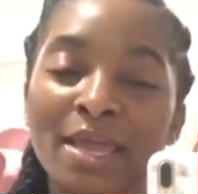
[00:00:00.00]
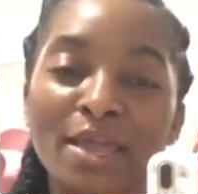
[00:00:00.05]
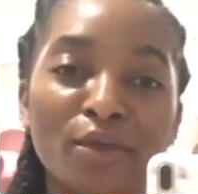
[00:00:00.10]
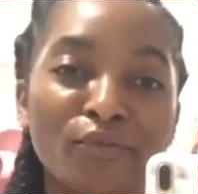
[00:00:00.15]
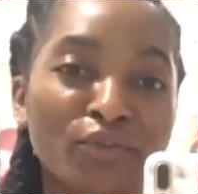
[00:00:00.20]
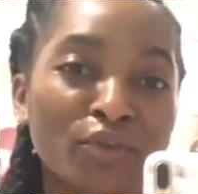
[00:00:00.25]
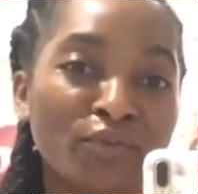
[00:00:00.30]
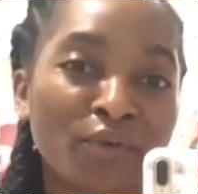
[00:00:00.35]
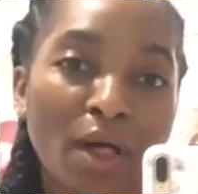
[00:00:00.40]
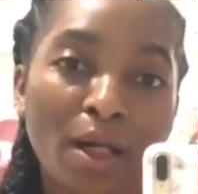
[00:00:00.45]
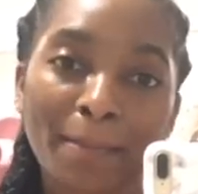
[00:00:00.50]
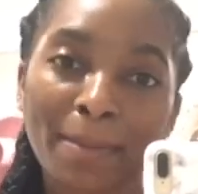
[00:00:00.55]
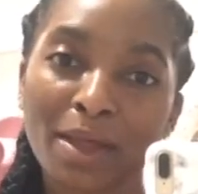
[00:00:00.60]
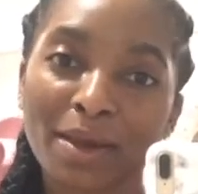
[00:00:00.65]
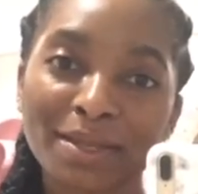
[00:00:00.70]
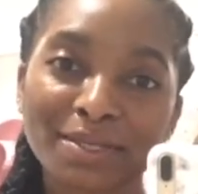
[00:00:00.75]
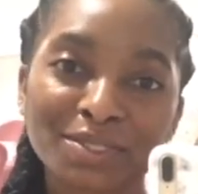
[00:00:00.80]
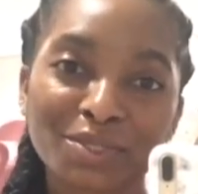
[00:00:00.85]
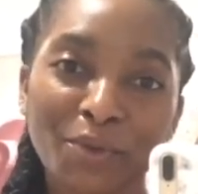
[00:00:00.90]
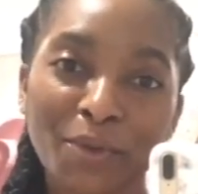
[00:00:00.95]
if you follow me
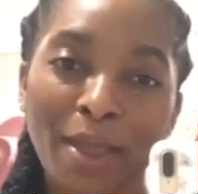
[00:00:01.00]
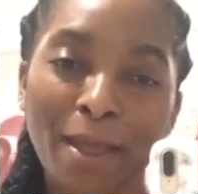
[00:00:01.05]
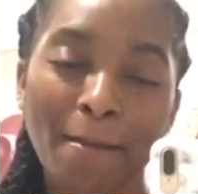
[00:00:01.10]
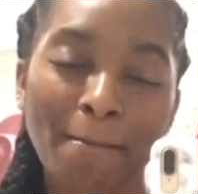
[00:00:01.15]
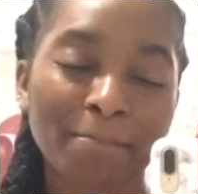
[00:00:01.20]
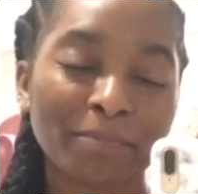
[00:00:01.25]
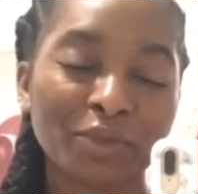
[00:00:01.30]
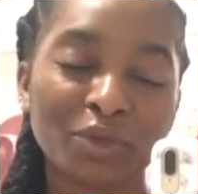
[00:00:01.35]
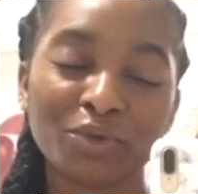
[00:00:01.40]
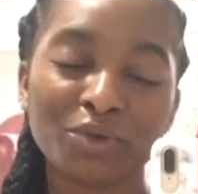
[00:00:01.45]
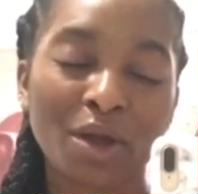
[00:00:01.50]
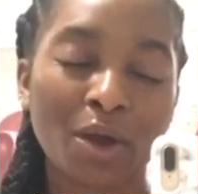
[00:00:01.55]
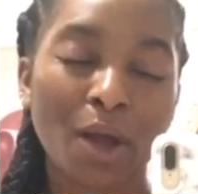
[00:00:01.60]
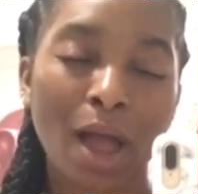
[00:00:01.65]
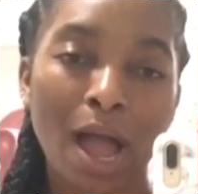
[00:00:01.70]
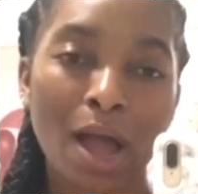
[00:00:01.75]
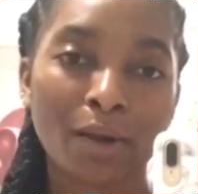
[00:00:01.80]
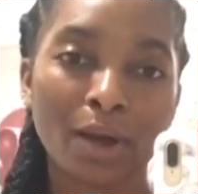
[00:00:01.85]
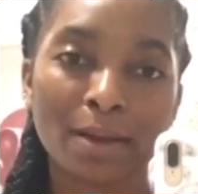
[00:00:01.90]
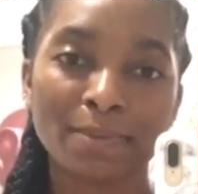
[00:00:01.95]
on Instagram, you know
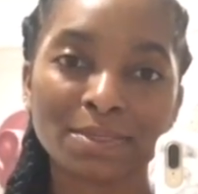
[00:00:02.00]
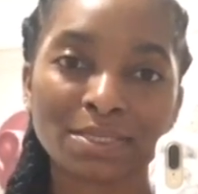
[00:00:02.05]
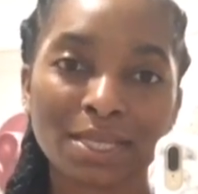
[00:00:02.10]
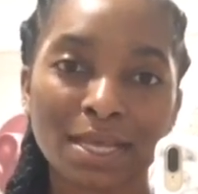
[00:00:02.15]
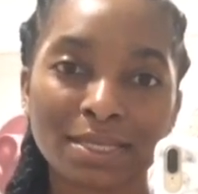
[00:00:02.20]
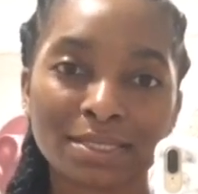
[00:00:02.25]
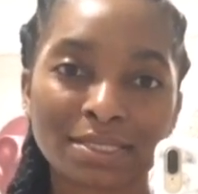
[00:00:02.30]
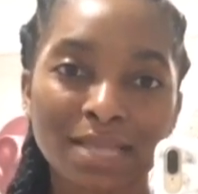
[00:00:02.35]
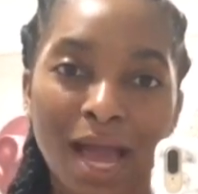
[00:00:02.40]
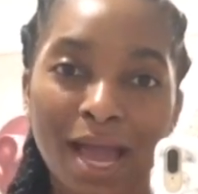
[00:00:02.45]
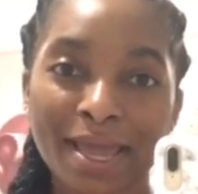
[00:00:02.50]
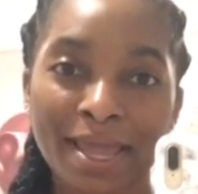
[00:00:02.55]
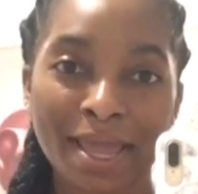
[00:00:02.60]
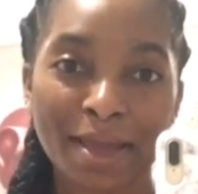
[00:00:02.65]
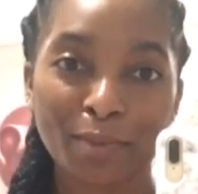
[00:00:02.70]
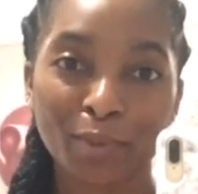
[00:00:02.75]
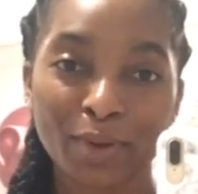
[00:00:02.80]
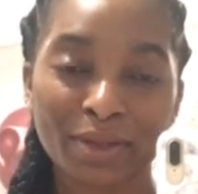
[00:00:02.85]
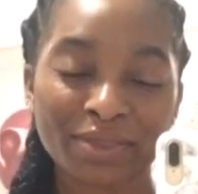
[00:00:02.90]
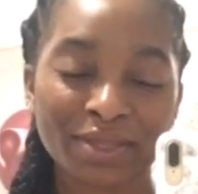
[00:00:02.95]
how obsessed I
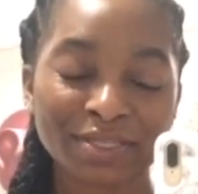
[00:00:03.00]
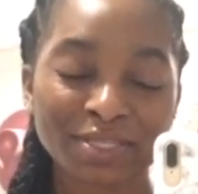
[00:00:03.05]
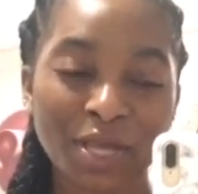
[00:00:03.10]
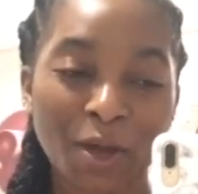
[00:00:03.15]
am with it.